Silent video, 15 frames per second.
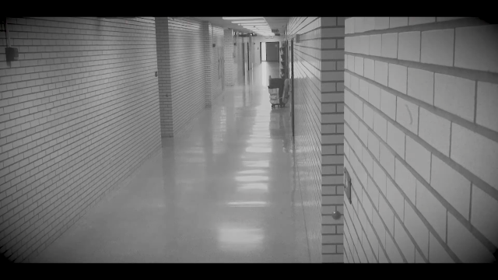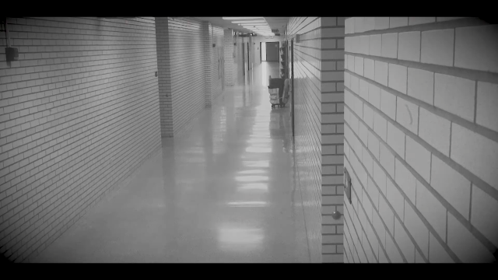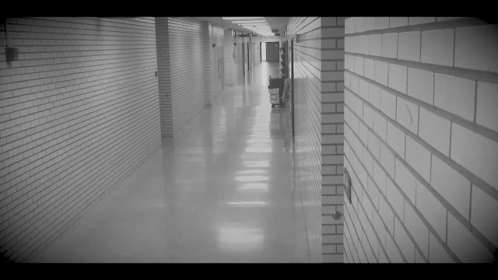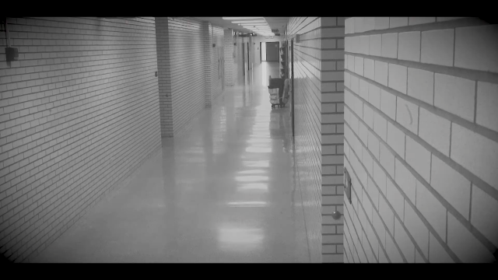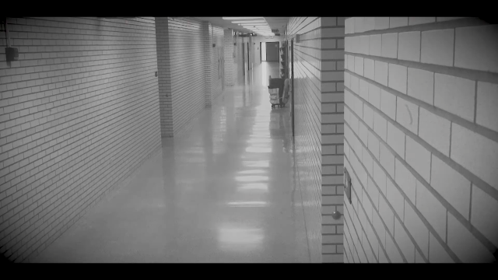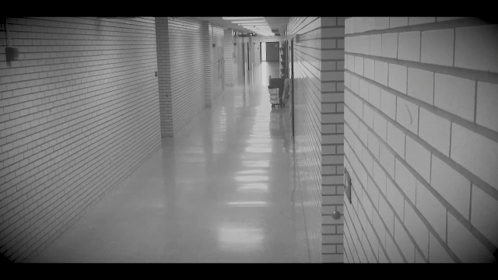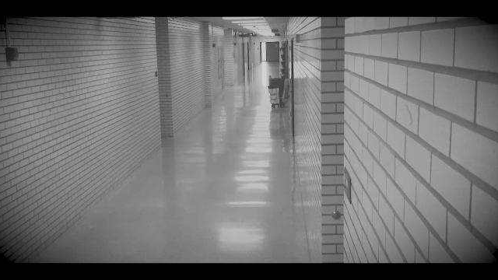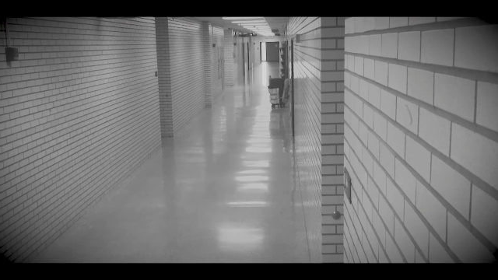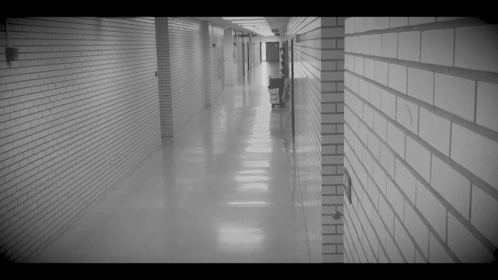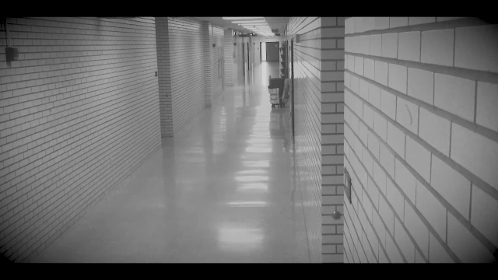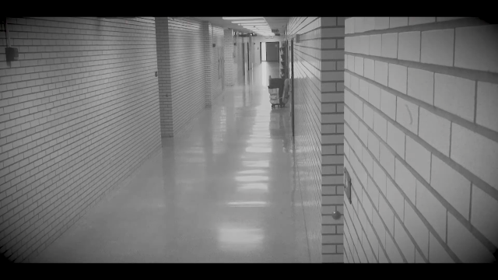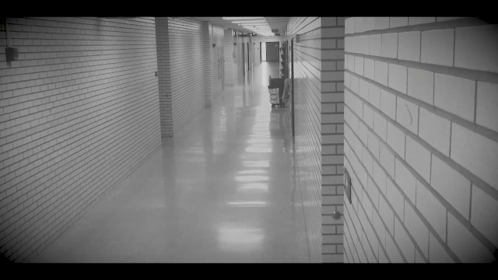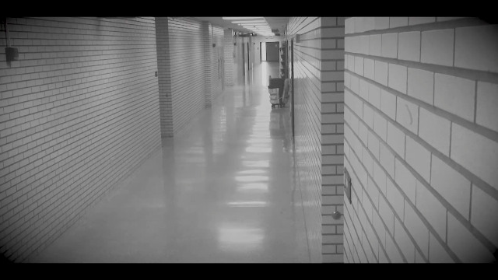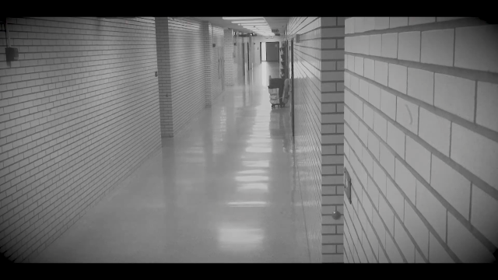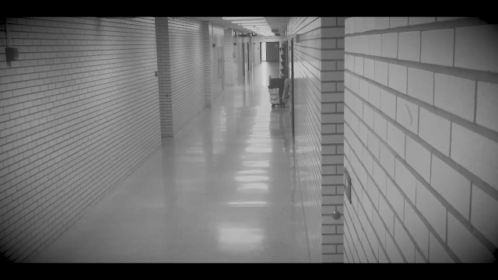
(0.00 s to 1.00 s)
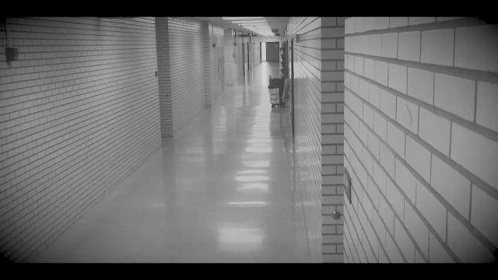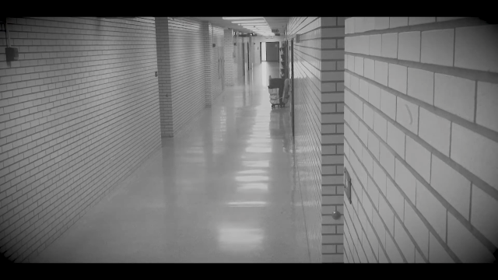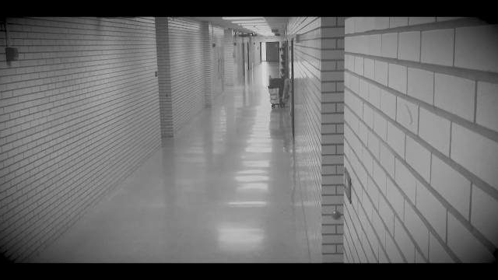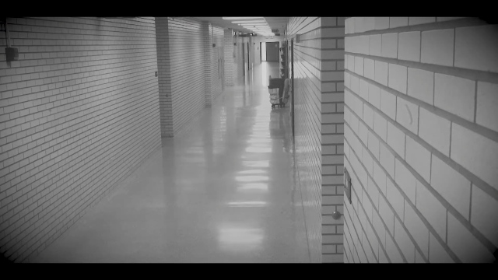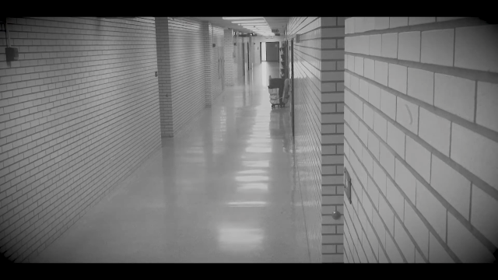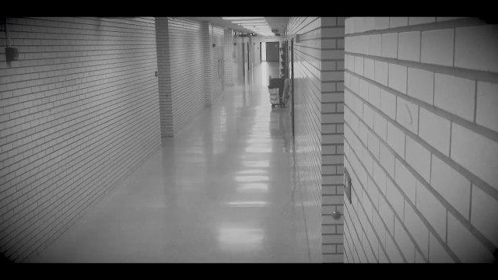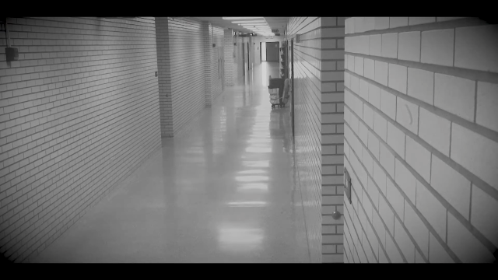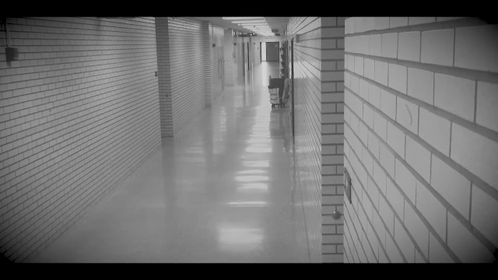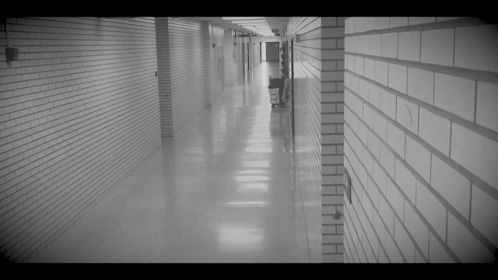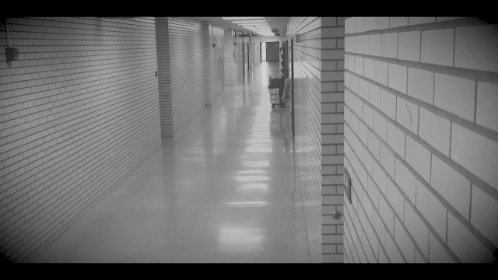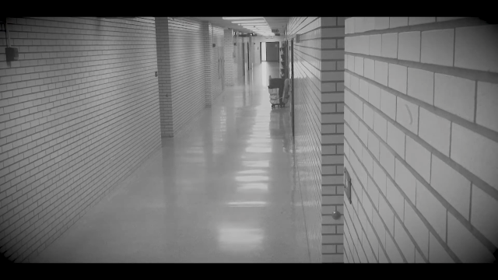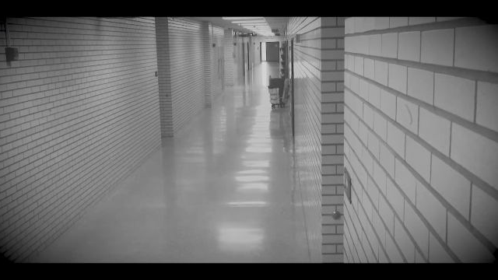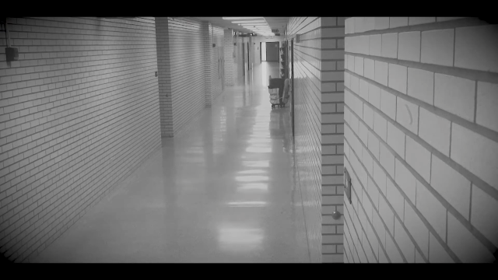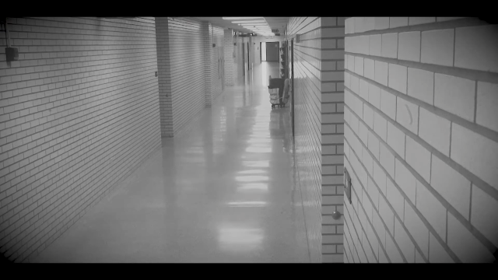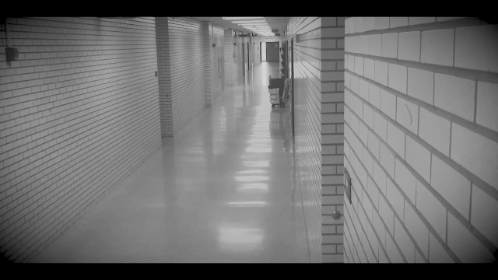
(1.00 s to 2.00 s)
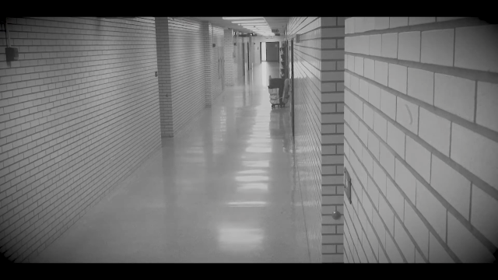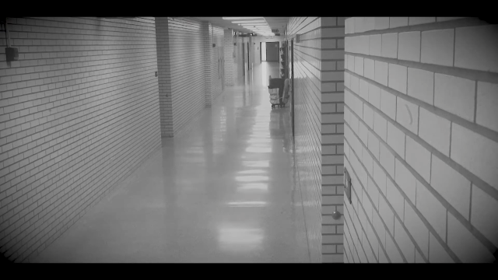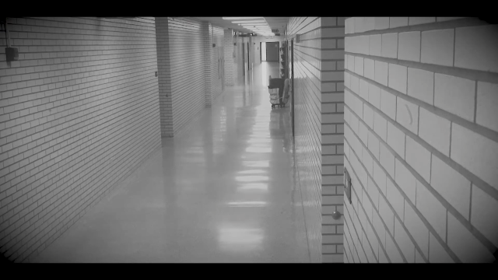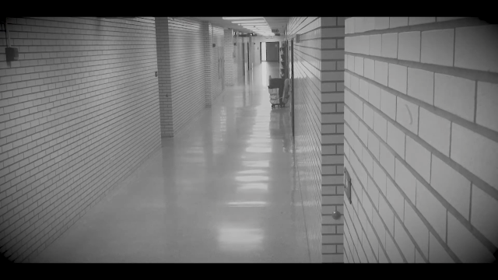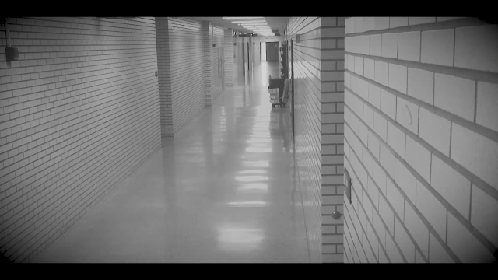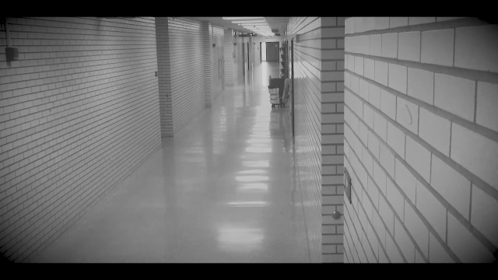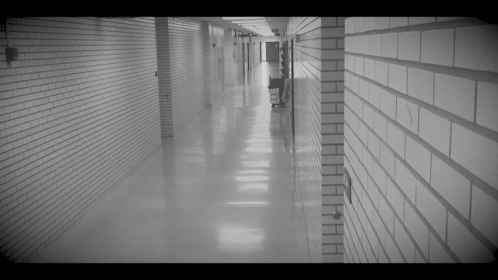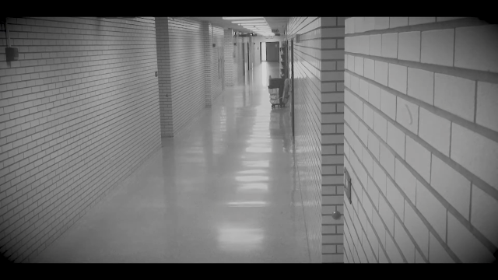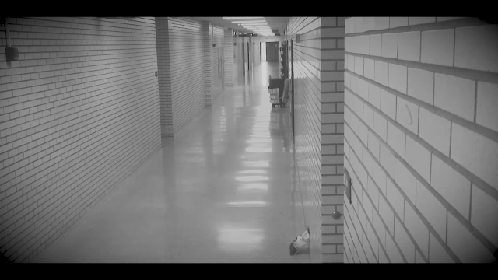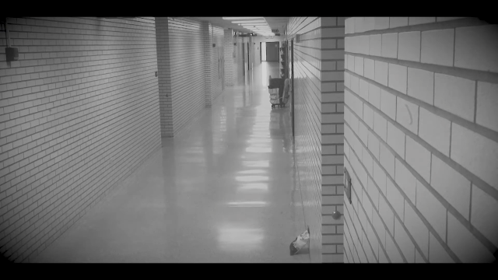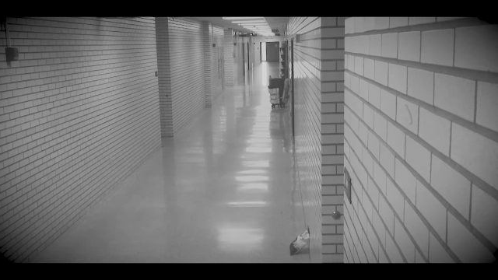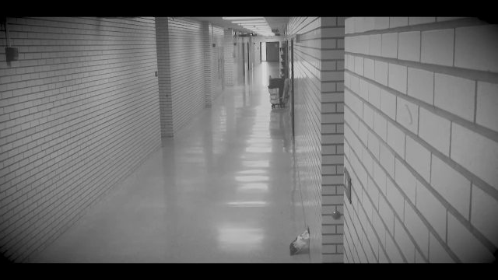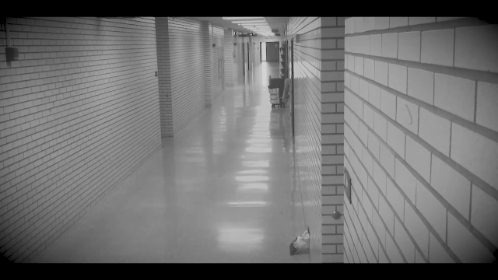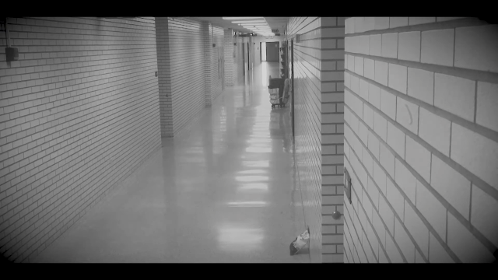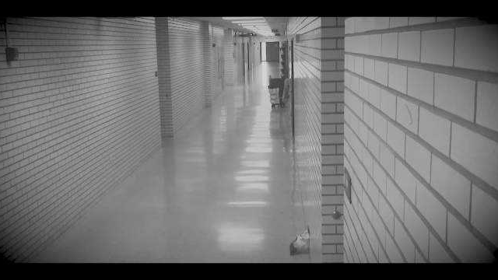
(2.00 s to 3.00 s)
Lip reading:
(no speaker visible)